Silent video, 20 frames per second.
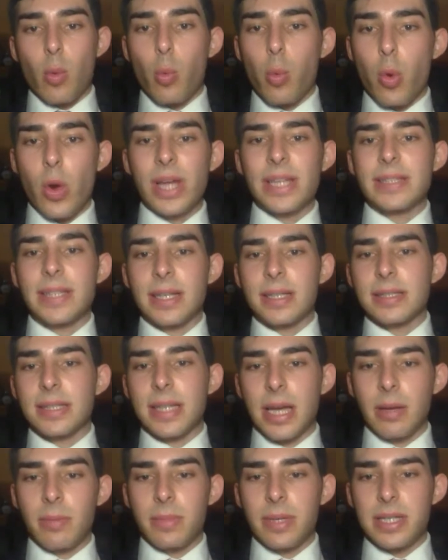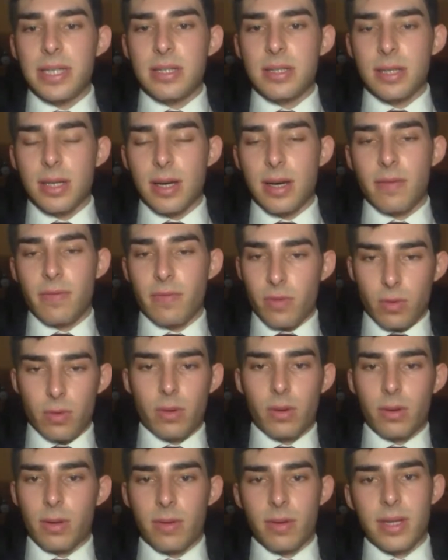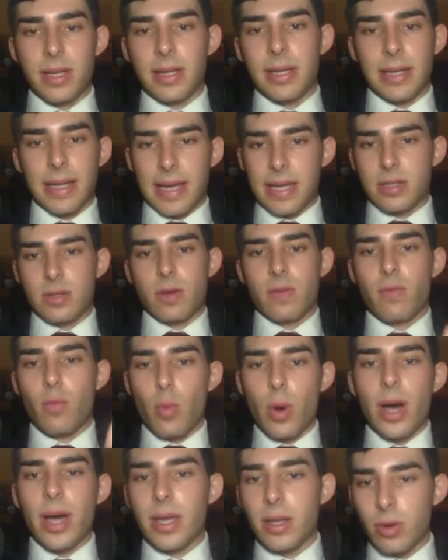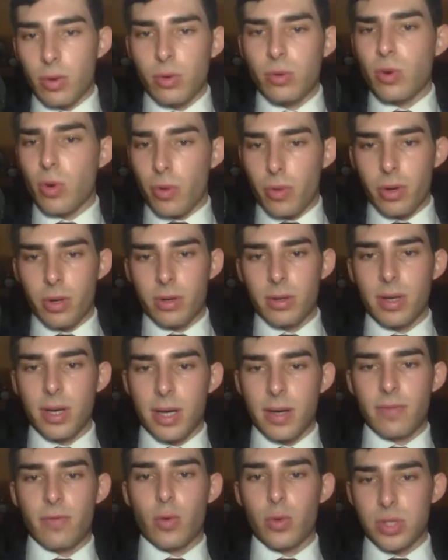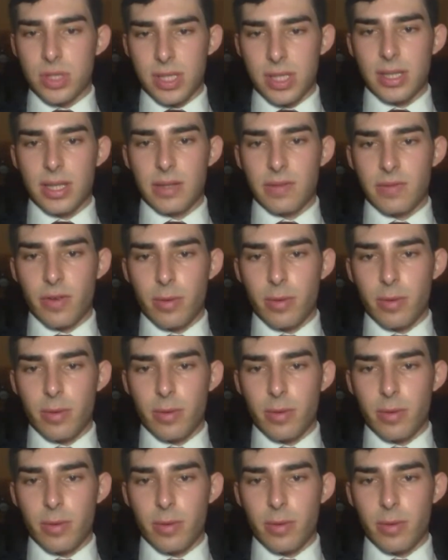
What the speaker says: waiting time is for, in case of wine or other foods that need